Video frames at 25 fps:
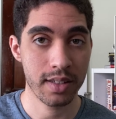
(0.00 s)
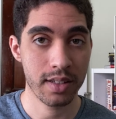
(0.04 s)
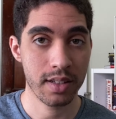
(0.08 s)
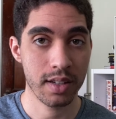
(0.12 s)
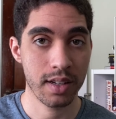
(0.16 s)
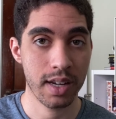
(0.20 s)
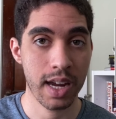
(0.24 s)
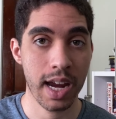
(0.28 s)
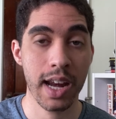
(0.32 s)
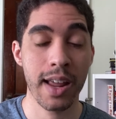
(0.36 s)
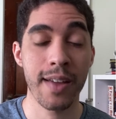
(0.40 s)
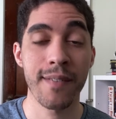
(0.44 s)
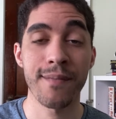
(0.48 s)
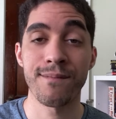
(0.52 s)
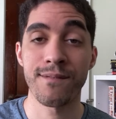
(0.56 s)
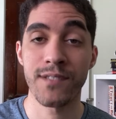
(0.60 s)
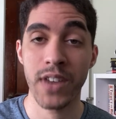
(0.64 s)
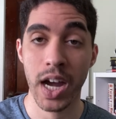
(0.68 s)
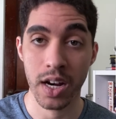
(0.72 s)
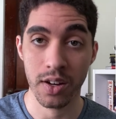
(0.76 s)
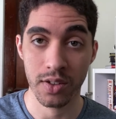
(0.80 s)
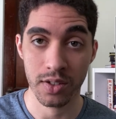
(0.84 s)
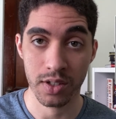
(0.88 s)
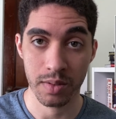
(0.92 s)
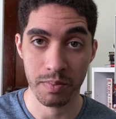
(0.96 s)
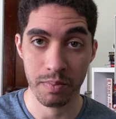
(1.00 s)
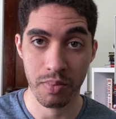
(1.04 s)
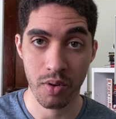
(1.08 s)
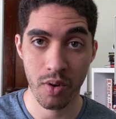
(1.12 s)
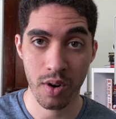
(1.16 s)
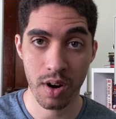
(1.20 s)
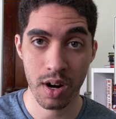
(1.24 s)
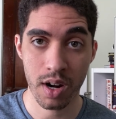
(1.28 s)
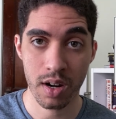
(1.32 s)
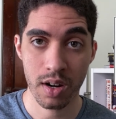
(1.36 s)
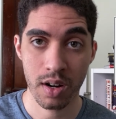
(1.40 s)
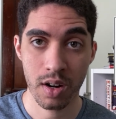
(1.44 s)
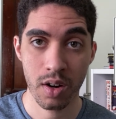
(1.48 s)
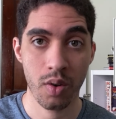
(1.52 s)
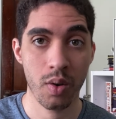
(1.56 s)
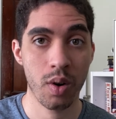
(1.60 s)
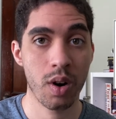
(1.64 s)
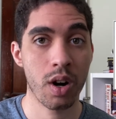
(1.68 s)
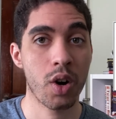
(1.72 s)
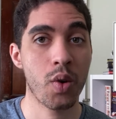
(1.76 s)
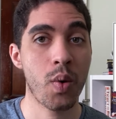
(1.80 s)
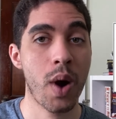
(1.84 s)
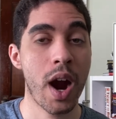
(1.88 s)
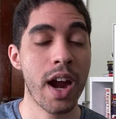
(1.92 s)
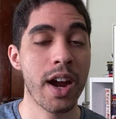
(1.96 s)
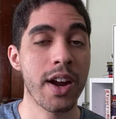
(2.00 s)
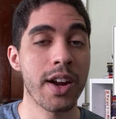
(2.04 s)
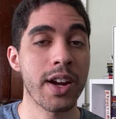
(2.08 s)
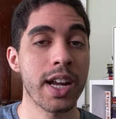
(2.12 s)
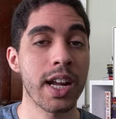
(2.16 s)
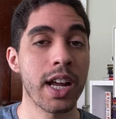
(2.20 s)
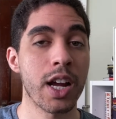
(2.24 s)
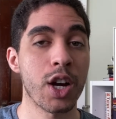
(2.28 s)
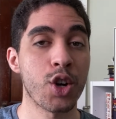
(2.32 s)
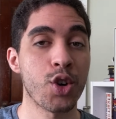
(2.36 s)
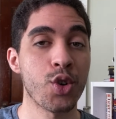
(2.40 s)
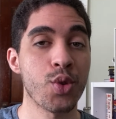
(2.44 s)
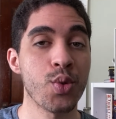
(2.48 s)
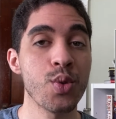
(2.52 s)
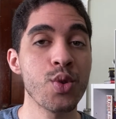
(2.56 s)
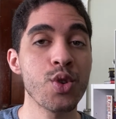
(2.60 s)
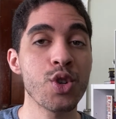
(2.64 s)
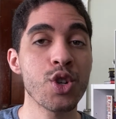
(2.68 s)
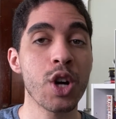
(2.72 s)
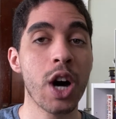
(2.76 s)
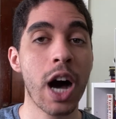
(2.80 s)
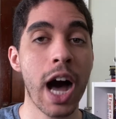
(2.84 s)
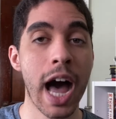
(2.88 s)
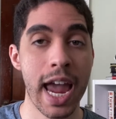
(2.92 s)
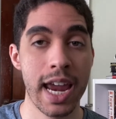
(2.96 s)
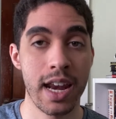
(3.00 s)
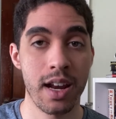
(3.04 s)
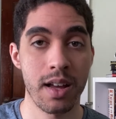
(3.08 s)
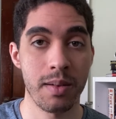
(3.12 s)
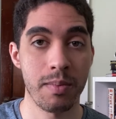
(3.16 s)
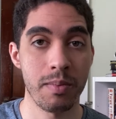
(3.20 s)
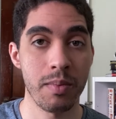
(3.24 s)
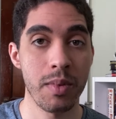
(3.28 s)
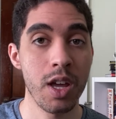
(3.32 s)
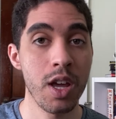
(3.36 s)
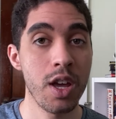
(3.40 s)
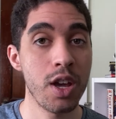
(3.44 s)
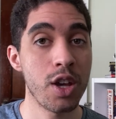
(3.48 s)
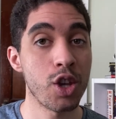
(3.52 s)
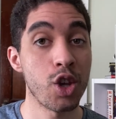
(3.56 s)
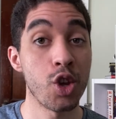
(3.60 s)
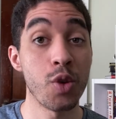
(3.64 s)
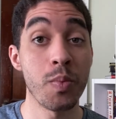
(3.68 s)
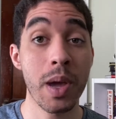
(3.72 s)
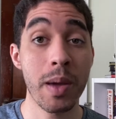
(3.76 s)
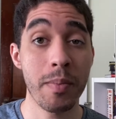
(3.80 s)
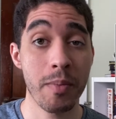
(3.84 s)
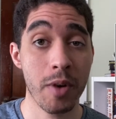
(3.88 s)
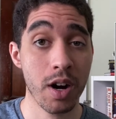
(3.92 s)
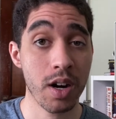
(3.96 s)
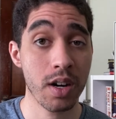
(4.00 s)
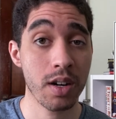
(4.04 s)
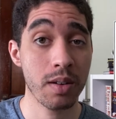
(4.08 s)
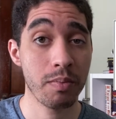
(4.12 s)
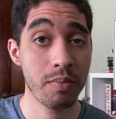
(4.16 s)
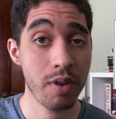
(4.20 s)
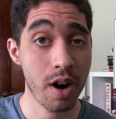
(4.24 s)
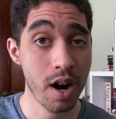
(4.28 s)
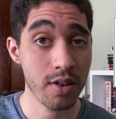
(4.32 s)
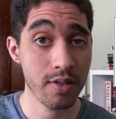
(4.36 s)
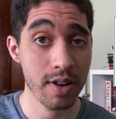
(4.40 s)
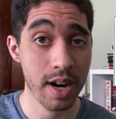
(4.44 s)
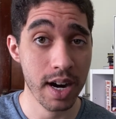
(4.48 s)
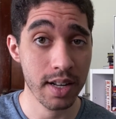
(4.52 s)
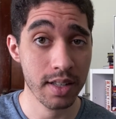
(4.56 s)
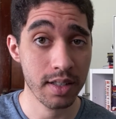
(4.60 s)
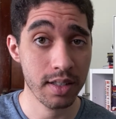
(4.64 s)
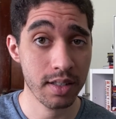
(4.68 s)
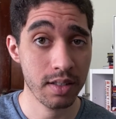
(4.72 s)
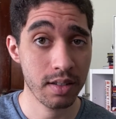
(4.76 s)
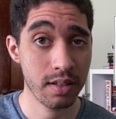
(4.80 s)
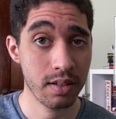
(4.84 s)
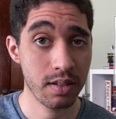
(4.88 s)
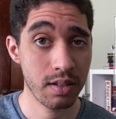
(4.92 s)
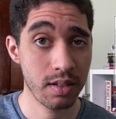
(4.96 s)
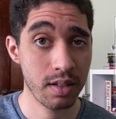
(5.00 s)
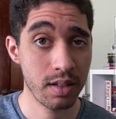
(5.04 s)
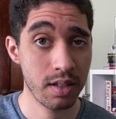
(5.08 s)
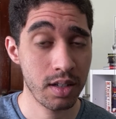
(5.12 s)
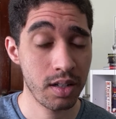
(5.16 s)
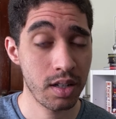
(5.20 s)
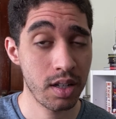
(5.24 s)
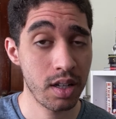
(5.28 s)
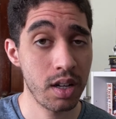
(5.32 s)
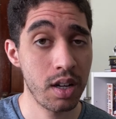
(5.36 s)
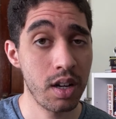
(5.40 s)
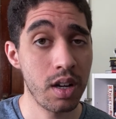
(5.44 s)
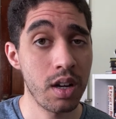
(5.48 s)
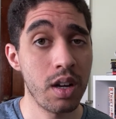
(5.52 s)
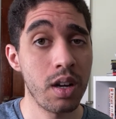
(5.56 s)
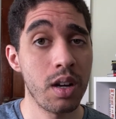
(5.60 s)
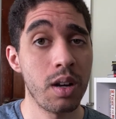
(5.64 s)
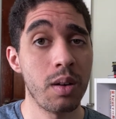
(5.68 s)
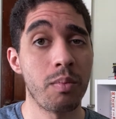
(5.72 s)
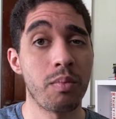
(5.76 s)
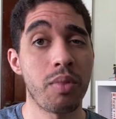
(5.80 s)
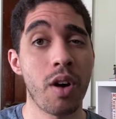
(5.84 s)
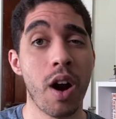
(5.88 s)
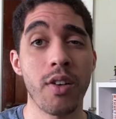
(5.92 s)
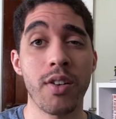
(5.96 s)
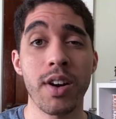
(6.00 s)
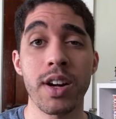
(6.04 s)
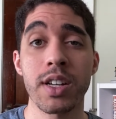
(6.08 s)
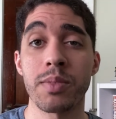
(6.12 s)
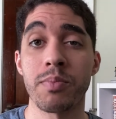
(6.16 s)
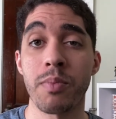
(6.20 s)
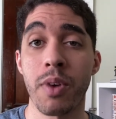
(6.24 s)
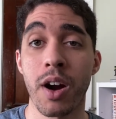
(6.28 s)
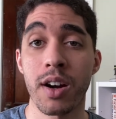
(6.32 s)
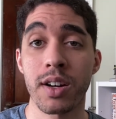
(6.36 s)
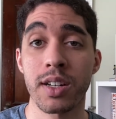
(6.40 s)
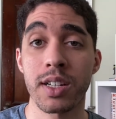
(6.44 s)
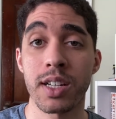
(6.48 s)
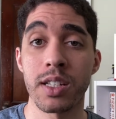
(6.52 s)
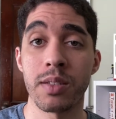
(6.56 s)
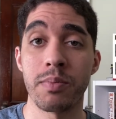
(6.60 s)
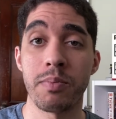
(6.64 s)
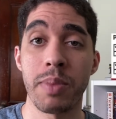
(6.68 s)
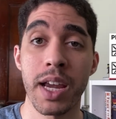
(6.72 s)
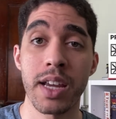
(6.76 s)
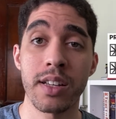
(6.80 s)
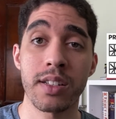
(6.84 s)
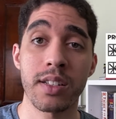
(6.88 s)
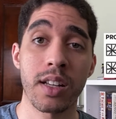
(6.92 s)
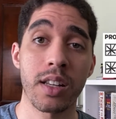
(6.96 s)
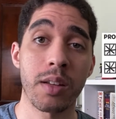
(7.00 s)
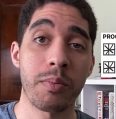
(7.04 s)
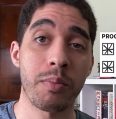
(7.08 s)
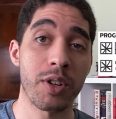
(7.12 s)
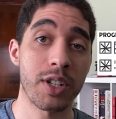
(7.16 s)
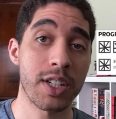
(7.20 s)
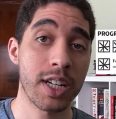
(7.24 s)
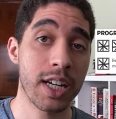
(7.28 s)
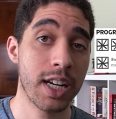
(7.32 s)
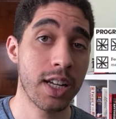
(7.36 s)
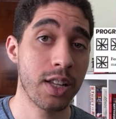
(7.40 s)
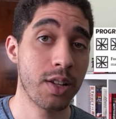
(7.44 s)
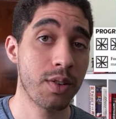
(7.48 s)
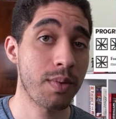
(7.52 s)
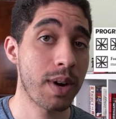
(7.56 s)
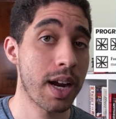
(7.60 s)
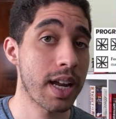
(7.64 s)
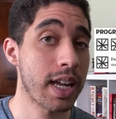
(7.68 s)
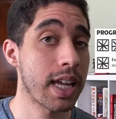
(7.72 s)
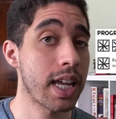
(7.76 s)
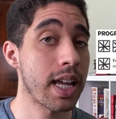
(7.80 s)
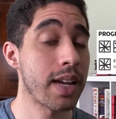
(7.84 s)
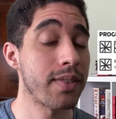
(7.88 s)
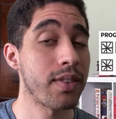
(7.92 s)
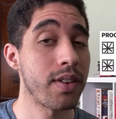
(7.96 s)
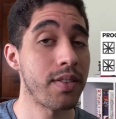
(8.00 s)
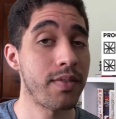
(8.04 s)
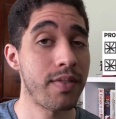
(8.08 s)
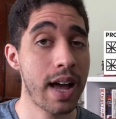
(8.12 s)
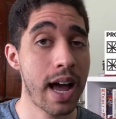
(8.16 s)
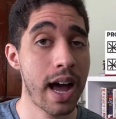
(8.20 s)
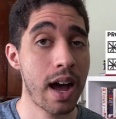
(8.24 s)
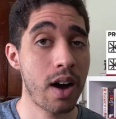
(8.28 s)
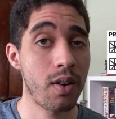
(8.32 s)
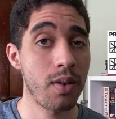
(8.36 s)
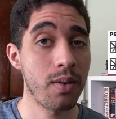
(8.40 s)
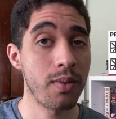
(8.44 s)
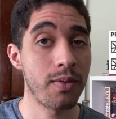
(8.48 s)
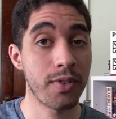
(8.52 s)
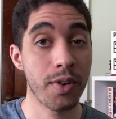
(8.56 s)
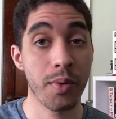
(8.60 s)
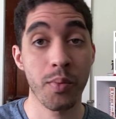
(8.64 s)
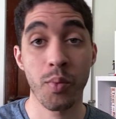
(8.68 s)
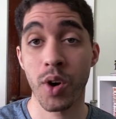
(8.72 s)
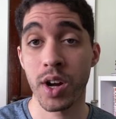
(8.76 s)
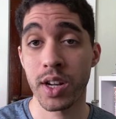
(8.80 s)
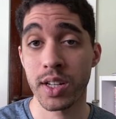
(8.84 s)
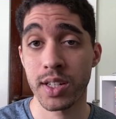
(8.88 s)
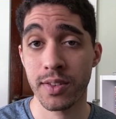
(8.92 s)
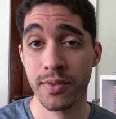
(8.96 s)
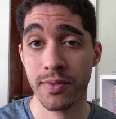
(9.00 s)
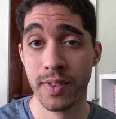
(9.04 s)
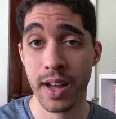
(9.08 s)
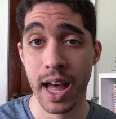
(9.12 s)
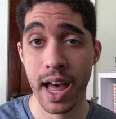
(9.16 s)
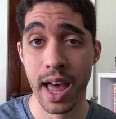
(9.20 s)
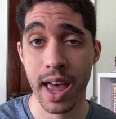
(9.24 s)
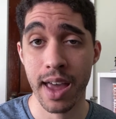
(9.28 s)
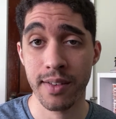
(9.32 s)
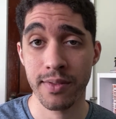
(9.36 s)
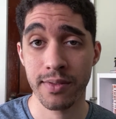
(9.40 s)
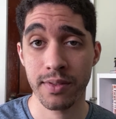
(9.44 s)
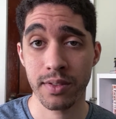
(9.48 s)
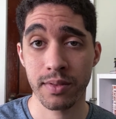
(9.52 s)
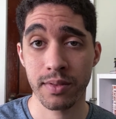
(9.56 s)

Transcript: gaining vital support, or acquiring a crucial item, you may mark progress. Progress marked is based on the particular ranking of a vow from 1 to 5.